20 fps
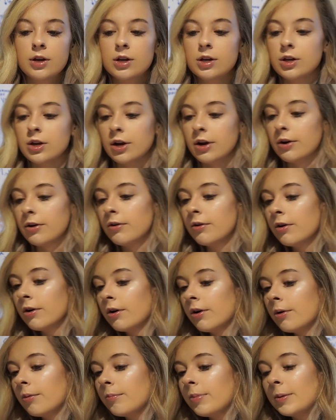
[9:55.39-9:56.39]
you know,
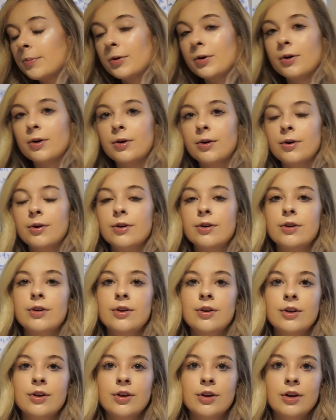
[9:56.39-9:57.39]
people
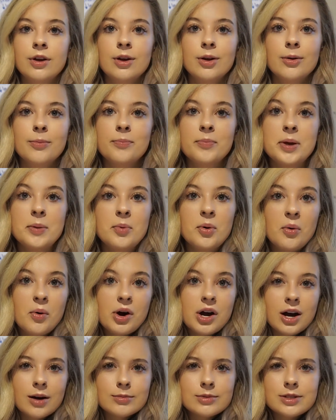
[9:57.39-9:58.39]
people will
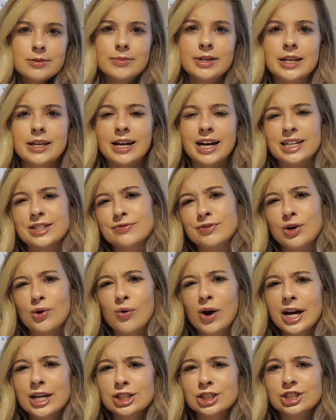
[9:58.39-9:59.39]
come to me and ask for
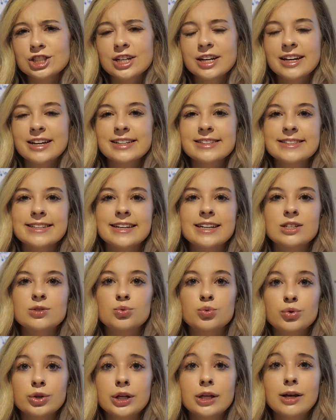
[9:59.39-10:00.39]
questions, and it's
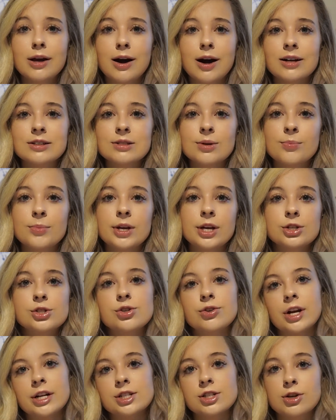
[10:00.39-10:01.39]
really awesome because
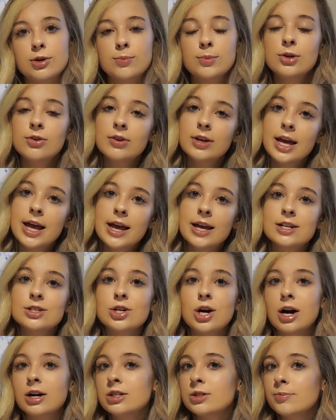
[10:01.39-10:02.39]
you get to communicate and
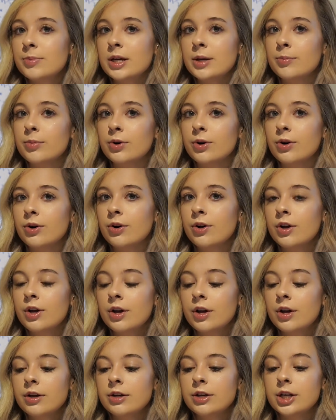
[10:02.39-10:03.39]
talk to people,
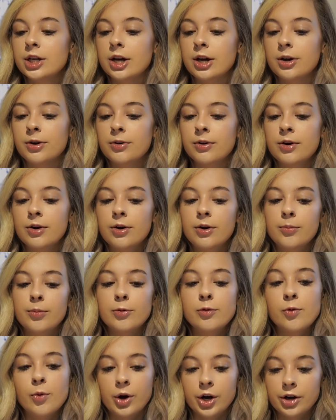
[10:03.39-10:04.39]
you know,
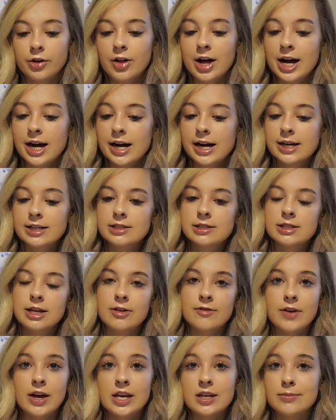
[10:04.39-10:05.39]
before class.
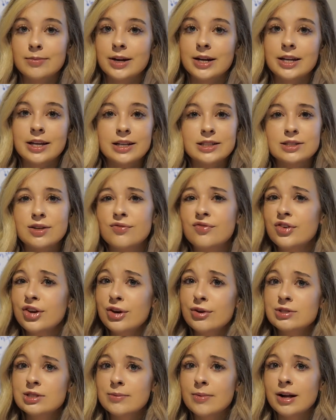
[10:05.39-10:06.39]
If anybody is
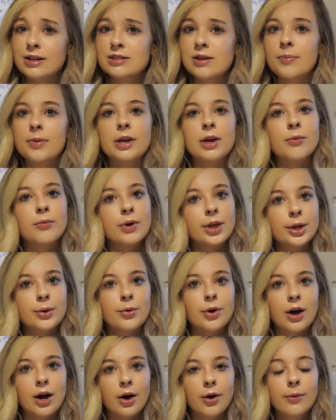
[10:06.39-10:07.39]
confused about something, it really
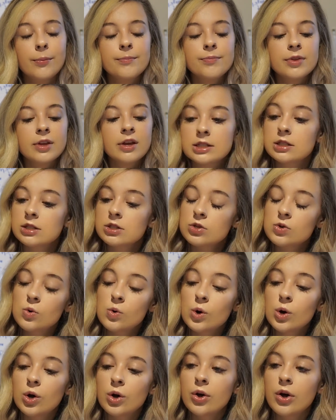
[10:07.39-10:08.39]
will help. Get to
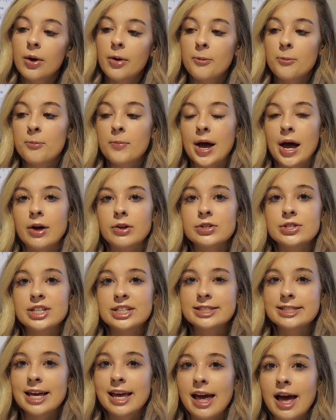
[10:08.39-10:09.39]
school about
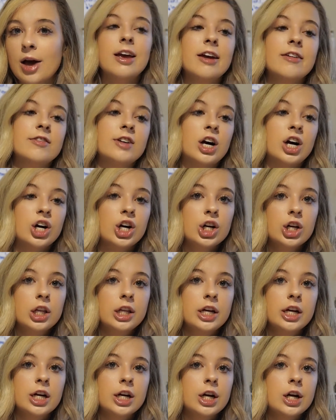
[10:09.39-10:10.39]
6 a.m. if not
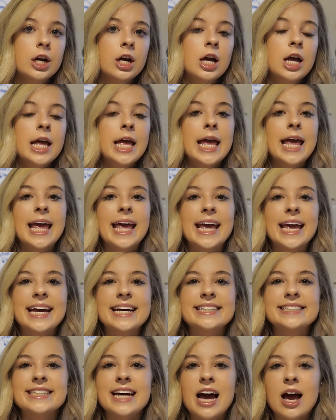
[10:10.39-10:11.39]
earlier,
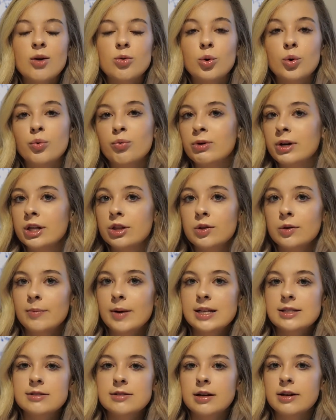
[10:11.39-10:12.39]
and I will read through
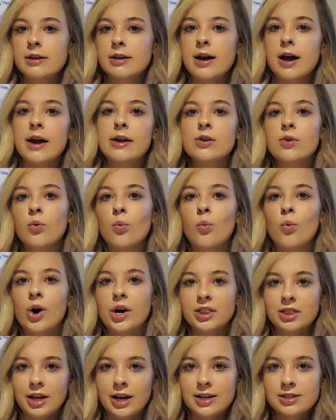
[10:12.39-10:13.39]
my study guide
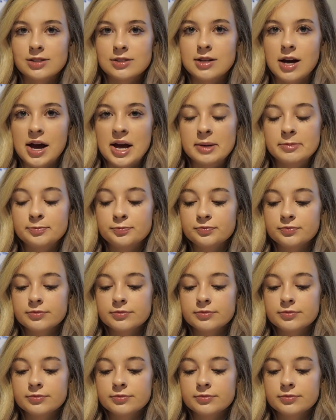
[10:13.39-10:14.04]
one last time.